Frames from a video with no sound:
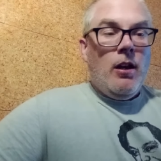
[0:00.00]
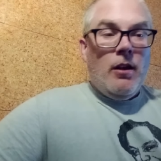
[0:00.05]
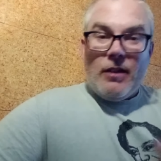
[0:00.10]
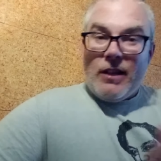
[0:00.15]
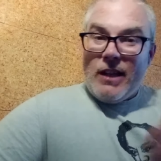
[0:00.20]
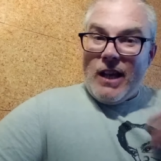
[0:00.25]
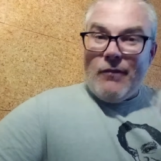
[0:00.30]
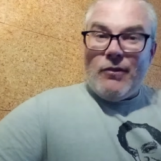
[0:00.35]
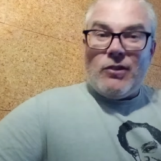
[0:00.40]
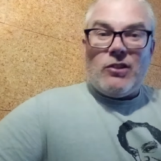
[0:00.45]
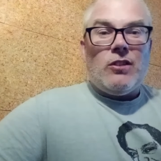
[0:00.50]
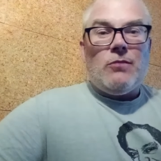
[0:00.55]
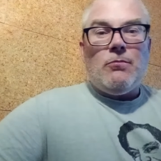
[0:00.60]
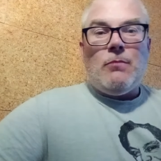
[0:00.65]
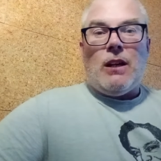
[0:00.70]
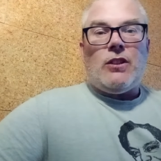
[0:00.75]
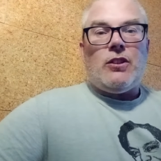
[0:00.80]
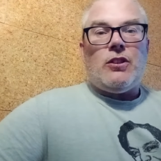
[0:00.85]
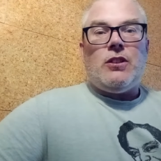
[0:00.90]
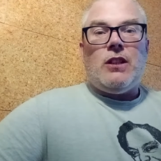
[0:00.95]
give us as
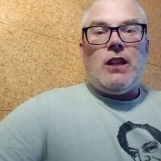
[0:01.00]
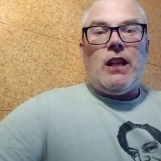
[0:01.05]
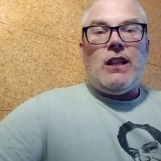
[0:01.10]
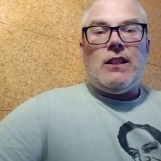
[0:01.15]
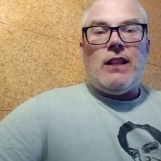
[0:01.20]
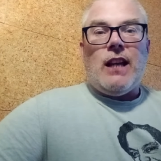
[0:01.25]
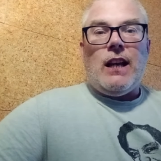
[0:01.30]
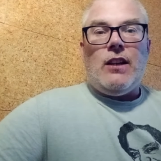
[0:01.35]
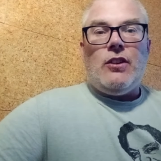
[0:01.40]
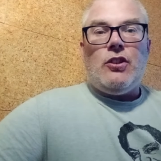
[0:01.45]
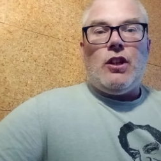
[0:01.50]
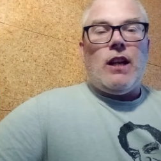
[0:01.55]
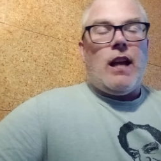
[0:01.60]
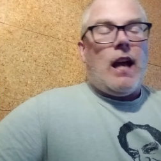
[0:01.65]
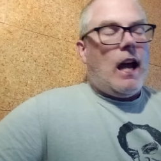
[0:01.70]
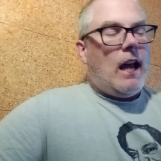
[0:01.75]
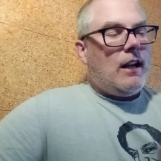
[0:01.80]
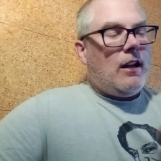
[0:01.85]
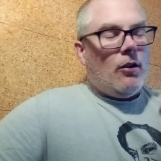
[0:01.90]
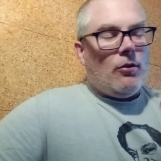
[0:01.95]
much detail as you
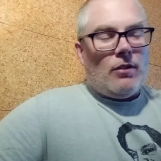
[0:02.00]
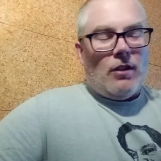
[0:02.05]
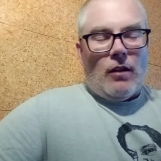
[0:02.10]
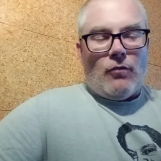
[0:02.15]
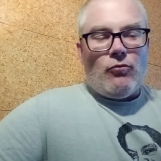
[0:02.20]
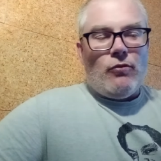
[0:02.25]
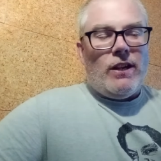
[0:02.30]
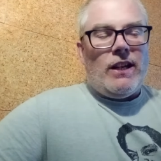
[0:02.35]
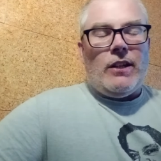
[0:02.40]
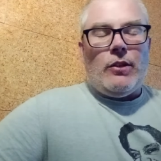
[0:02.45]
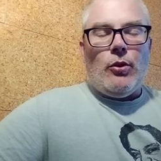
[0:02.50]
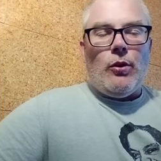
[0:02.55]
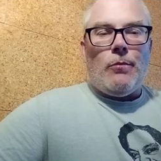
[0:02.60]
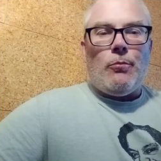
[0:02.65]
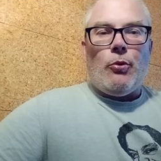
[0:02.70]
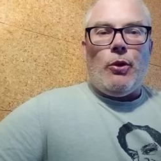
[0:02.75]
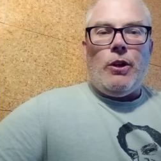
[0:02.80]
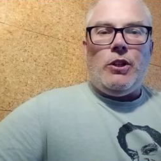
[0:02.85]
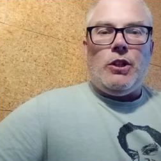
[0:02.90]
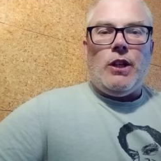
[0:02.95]
can. I, I really do
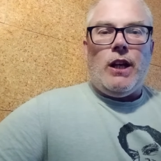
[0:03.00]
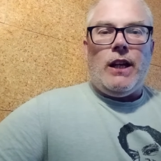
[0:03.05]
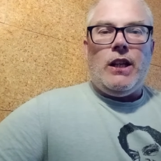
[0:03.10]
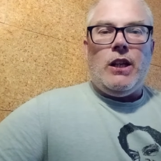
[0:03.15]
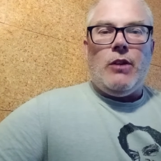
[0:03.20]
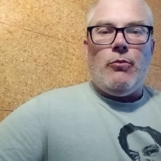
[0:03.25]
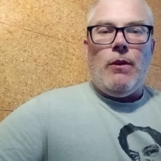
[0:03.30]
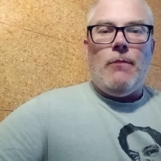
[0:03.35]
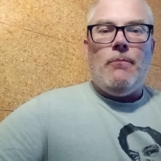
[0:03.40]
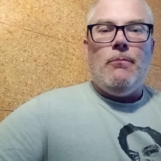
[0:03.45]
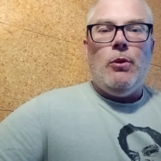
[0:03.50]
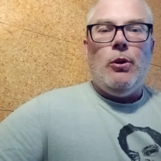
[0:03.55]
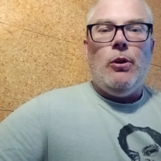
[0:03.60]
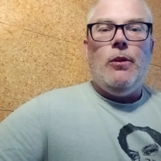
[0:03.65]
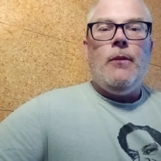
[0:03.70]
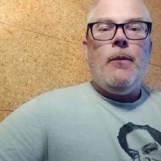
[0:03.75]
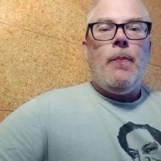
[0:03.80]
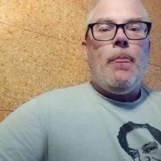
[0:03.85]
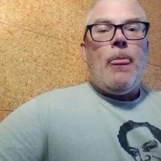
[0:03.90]
appreciate your input.